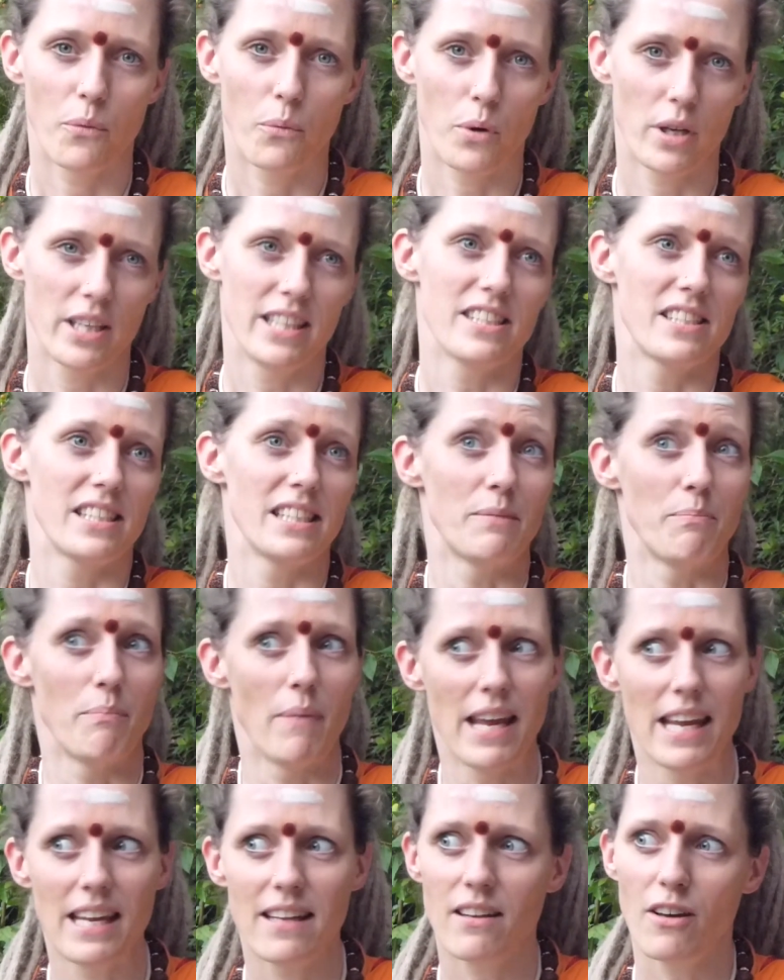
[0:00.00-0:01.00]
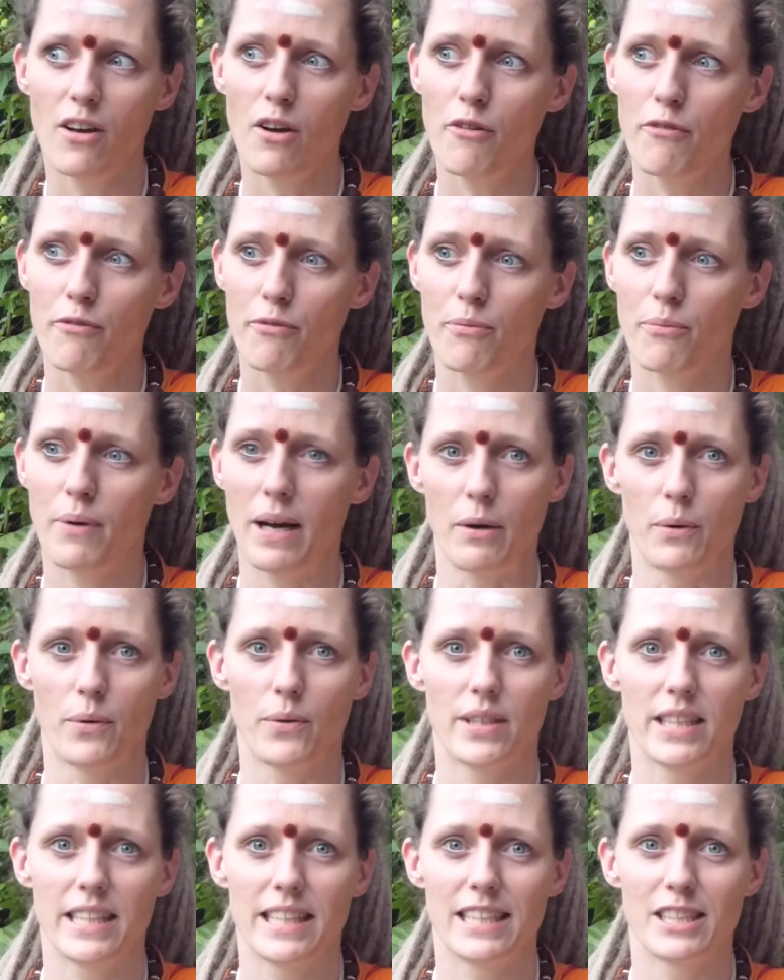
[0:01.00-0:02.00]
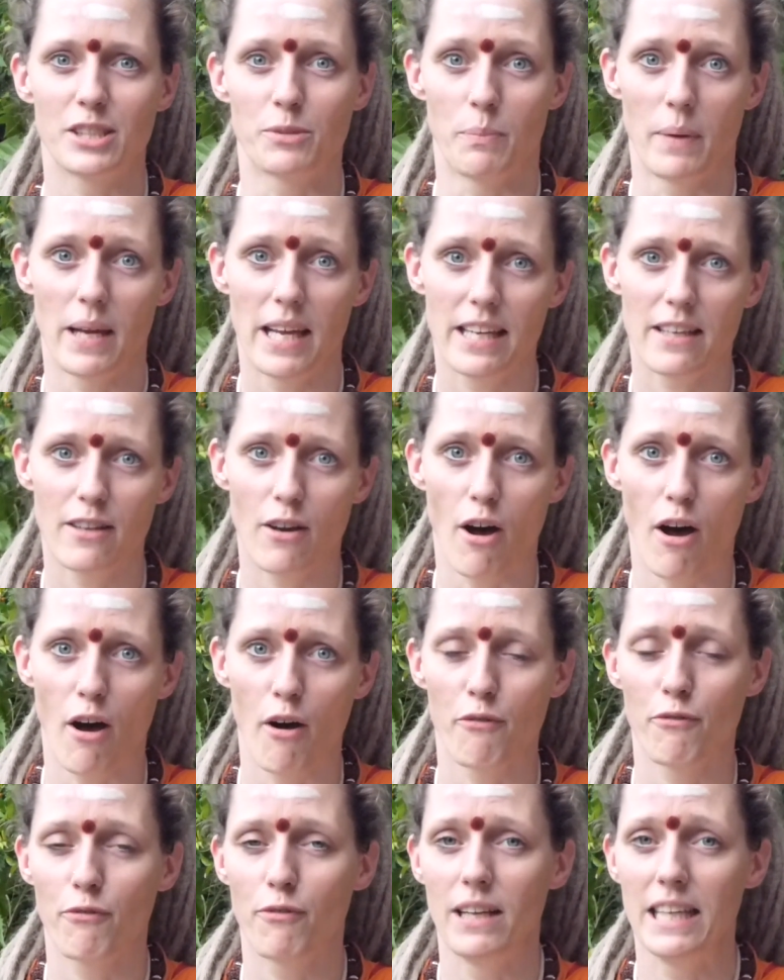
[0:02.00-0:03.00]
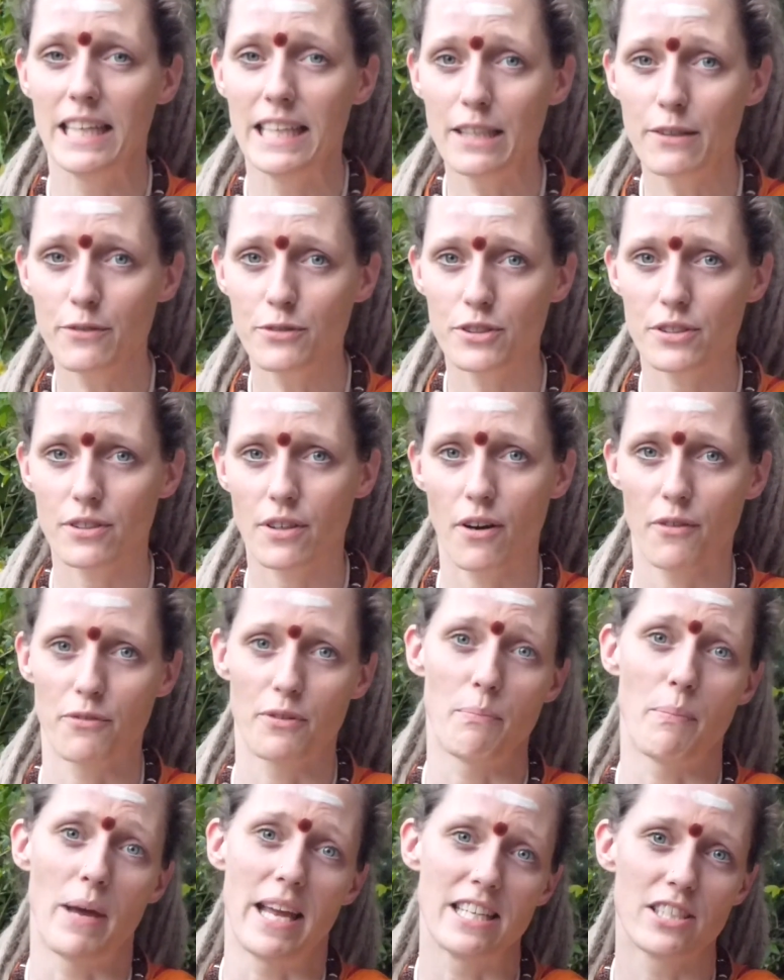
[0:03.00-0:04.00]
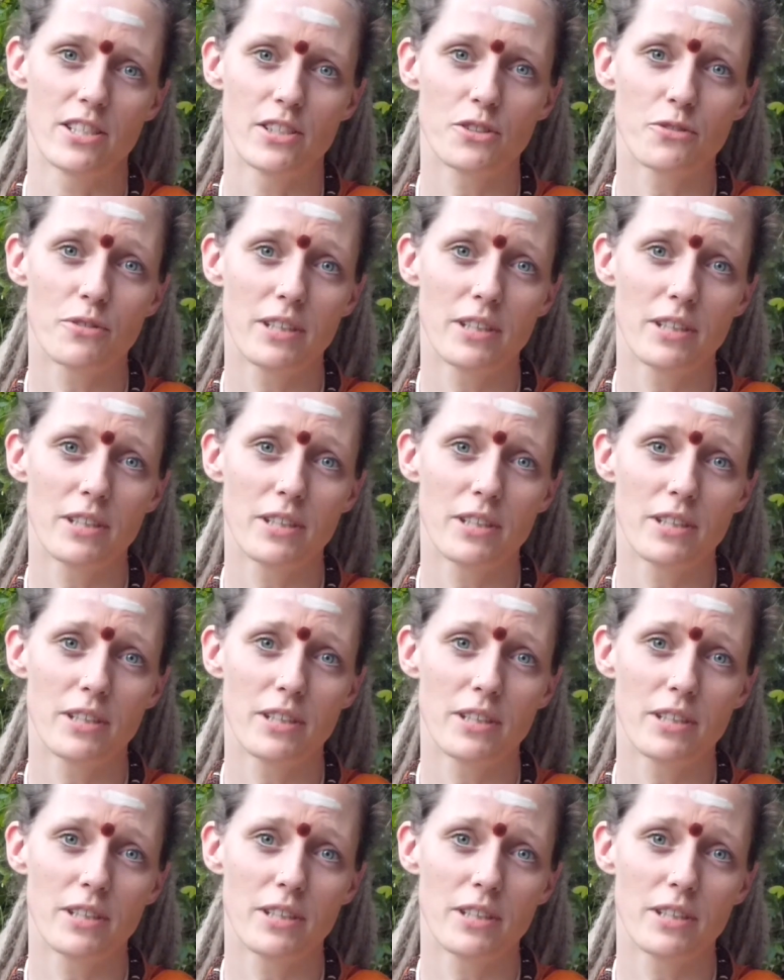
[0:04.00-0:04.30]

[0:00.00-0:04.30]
what is it made of? Well, it is made of leaves of the banyan